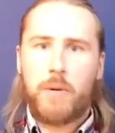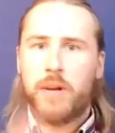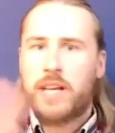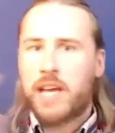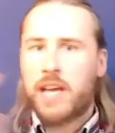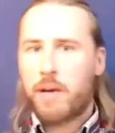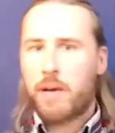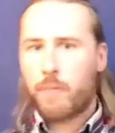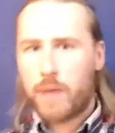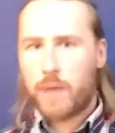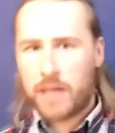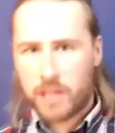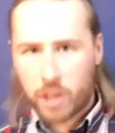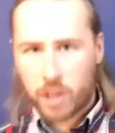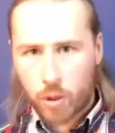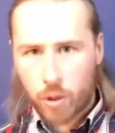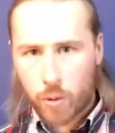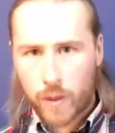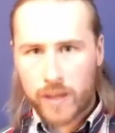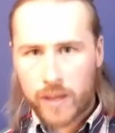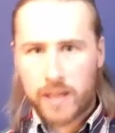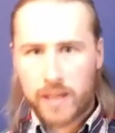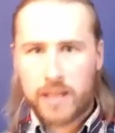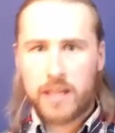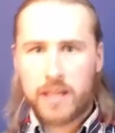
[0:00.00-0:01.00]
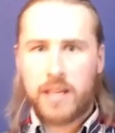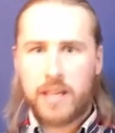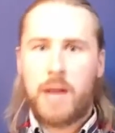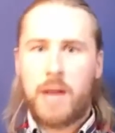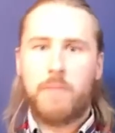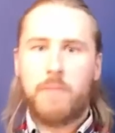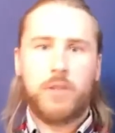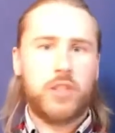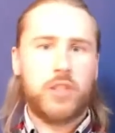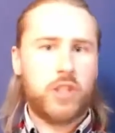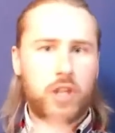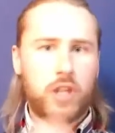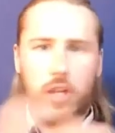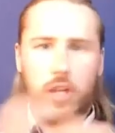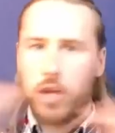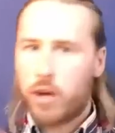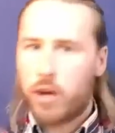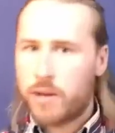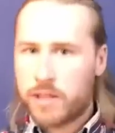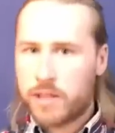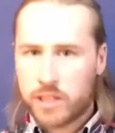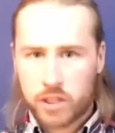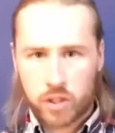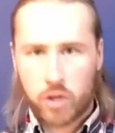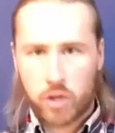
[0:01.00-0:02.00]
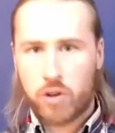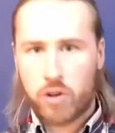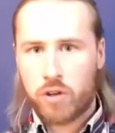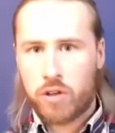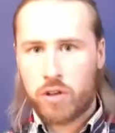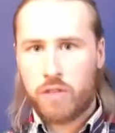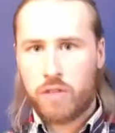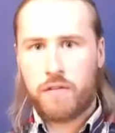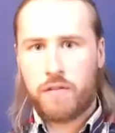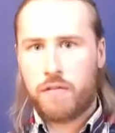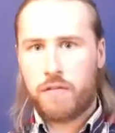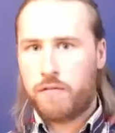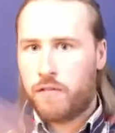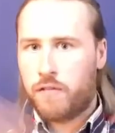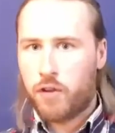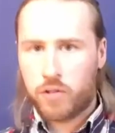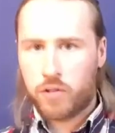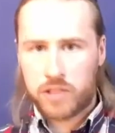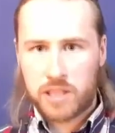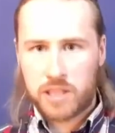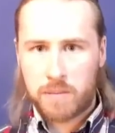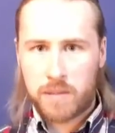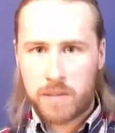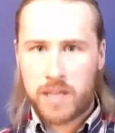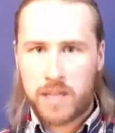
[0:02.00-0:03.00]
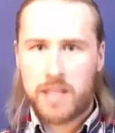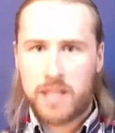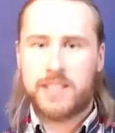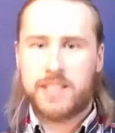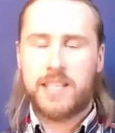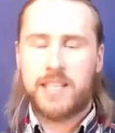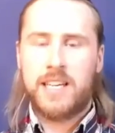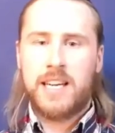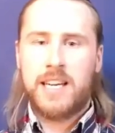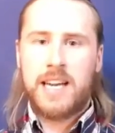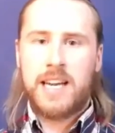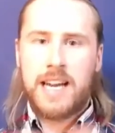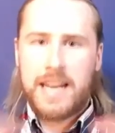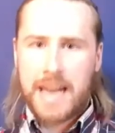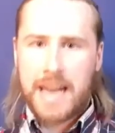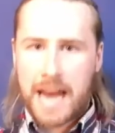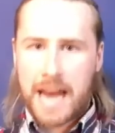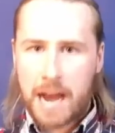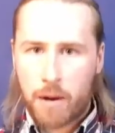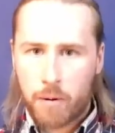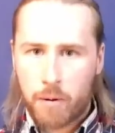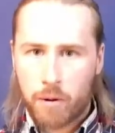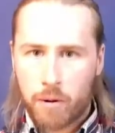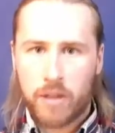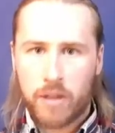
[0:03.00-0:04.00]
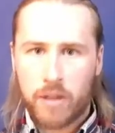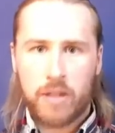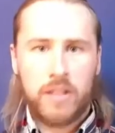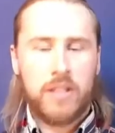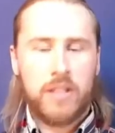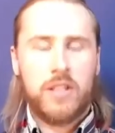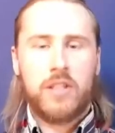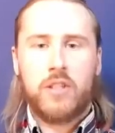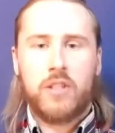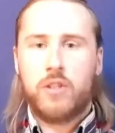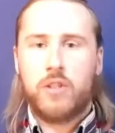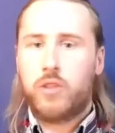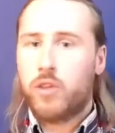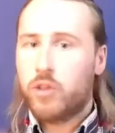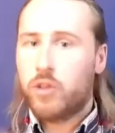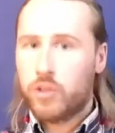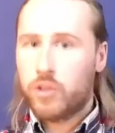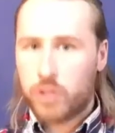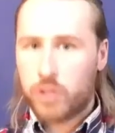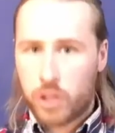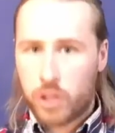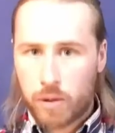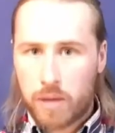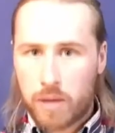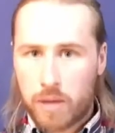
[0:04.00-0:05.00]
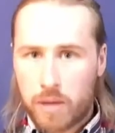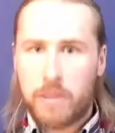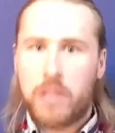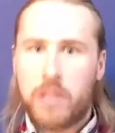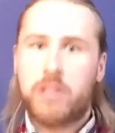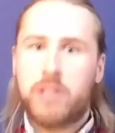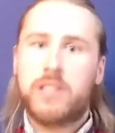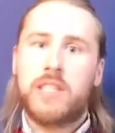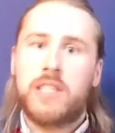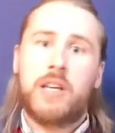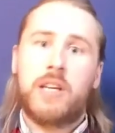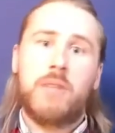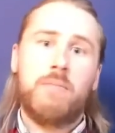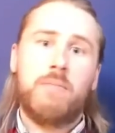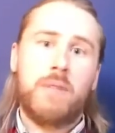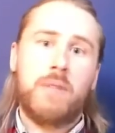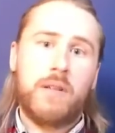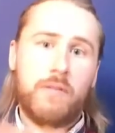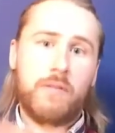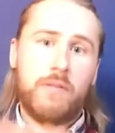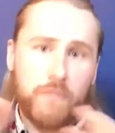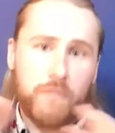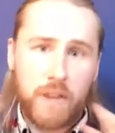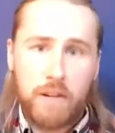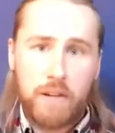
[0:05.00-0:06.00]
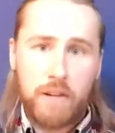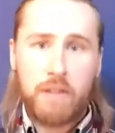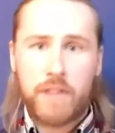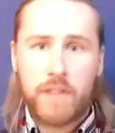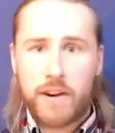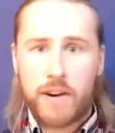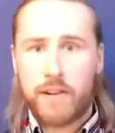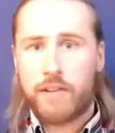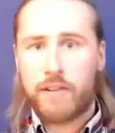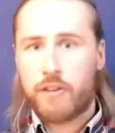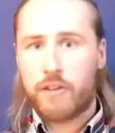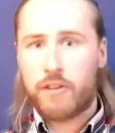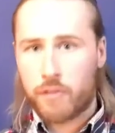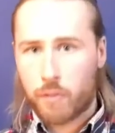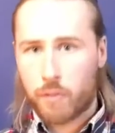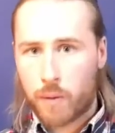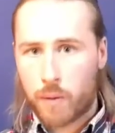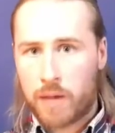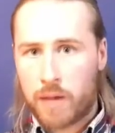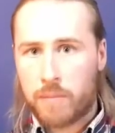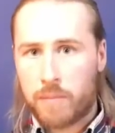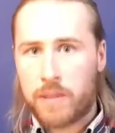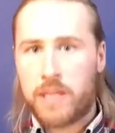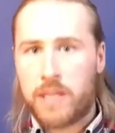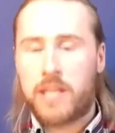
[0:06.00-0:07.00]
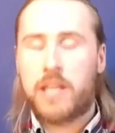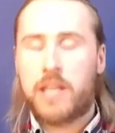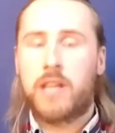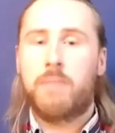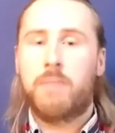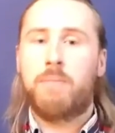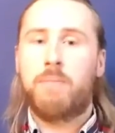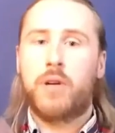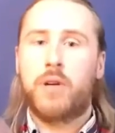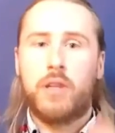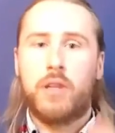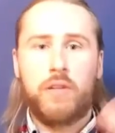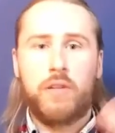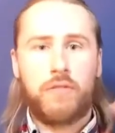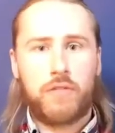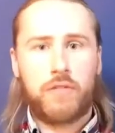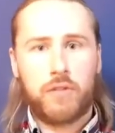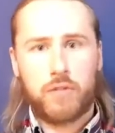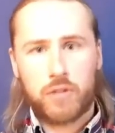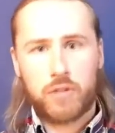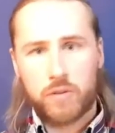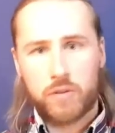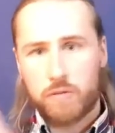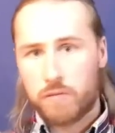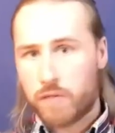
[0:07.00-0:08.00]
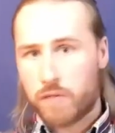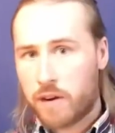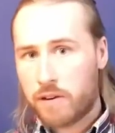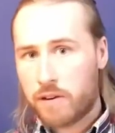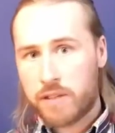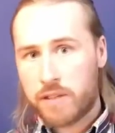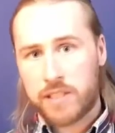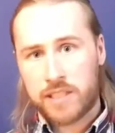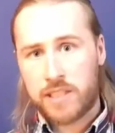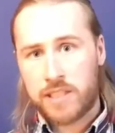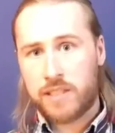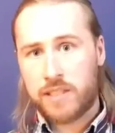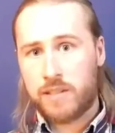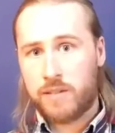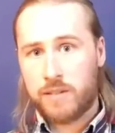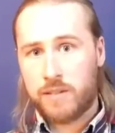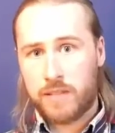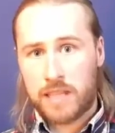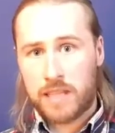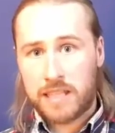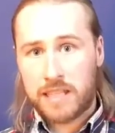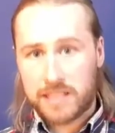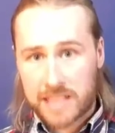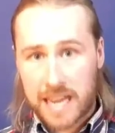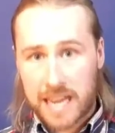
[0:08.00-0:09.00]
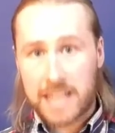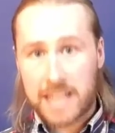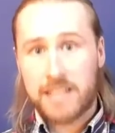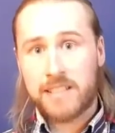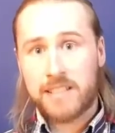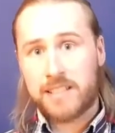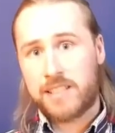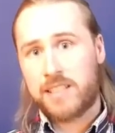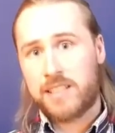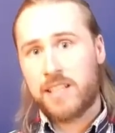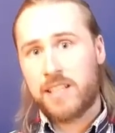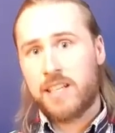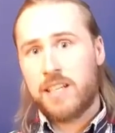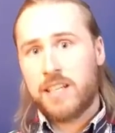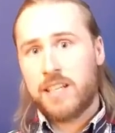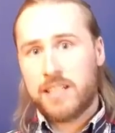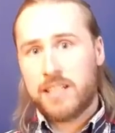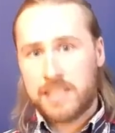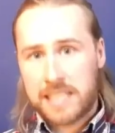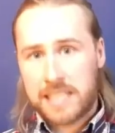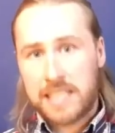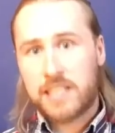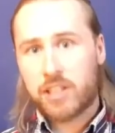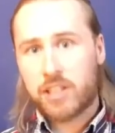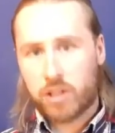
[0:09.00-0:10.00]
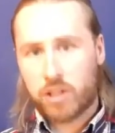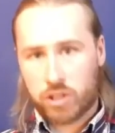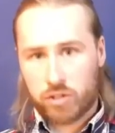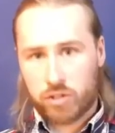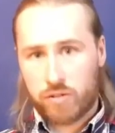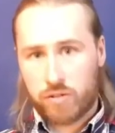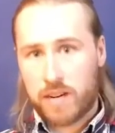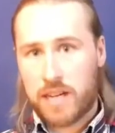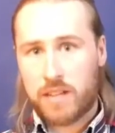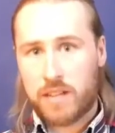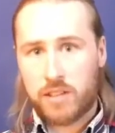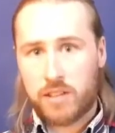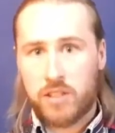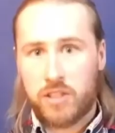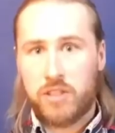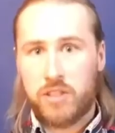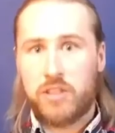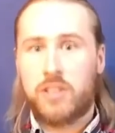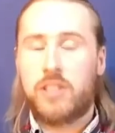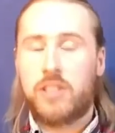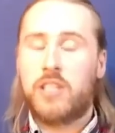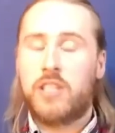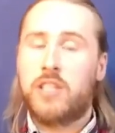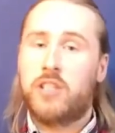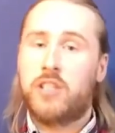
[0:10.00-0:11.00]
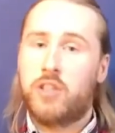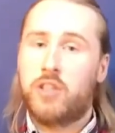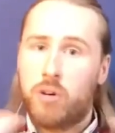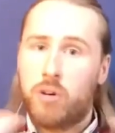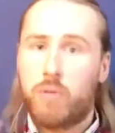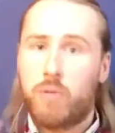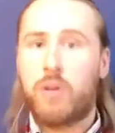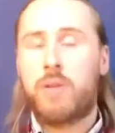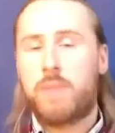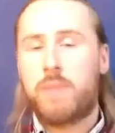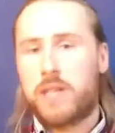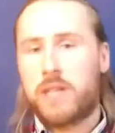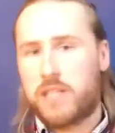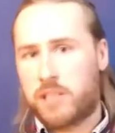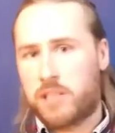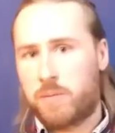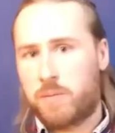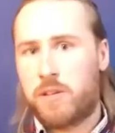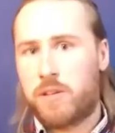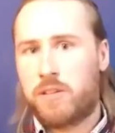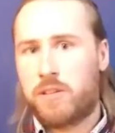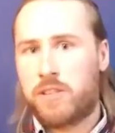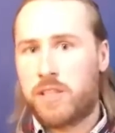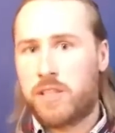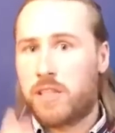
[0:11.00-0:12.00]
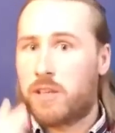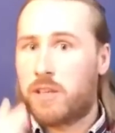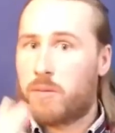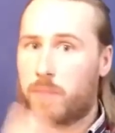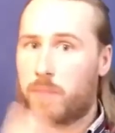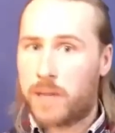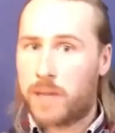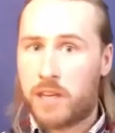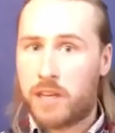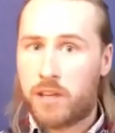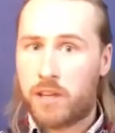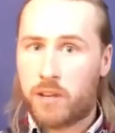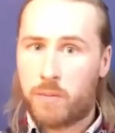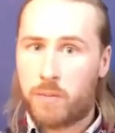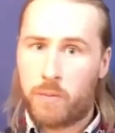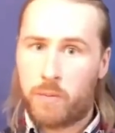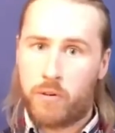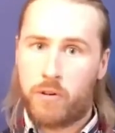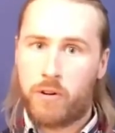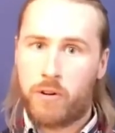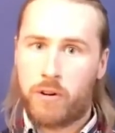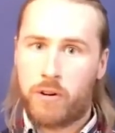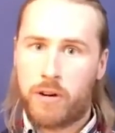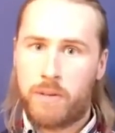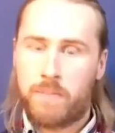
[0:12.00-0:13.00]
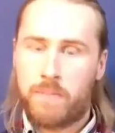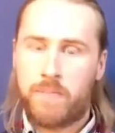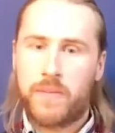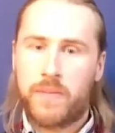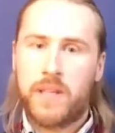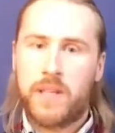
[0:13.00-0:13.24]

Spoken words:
to get well quick, I'm just going to go in the sauna for 40 minutes, an hour. Don't do it, because it can be very, very overwhelming. It can put you through some very intense detox reactions that you don't want to be experiencing in the beginning of the program.